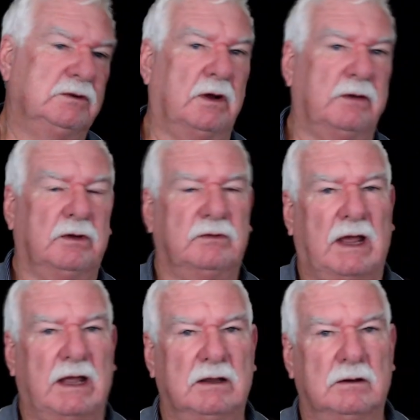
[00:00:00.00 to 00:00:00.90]
shots I've
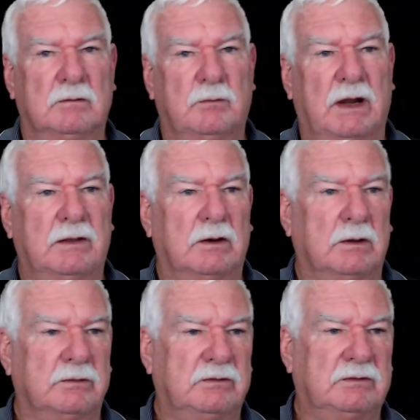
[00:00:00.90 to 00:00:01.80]
taken, Brad, that
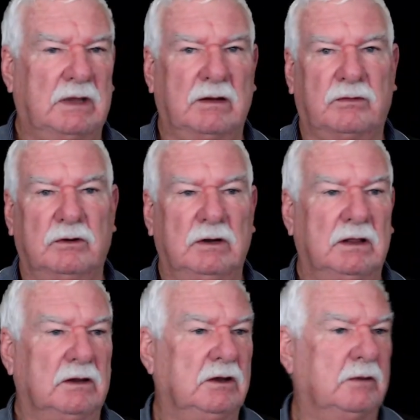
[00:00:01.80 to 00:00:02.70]
I'll send through to
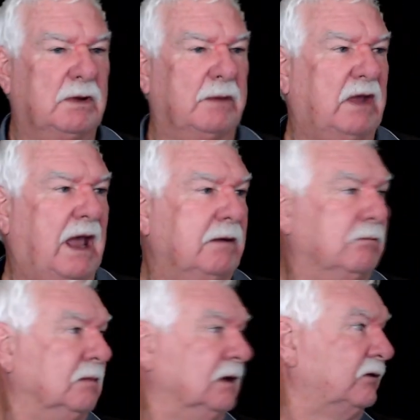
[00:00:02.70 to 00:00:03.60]
you that you can perhaps add
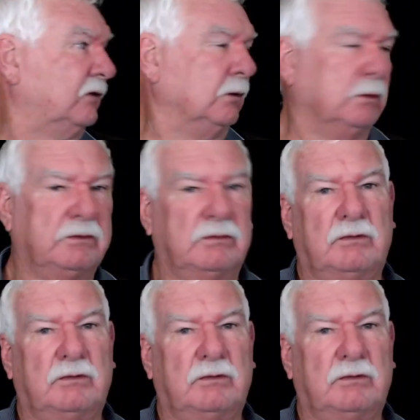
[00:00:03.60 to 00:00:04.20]
as stills.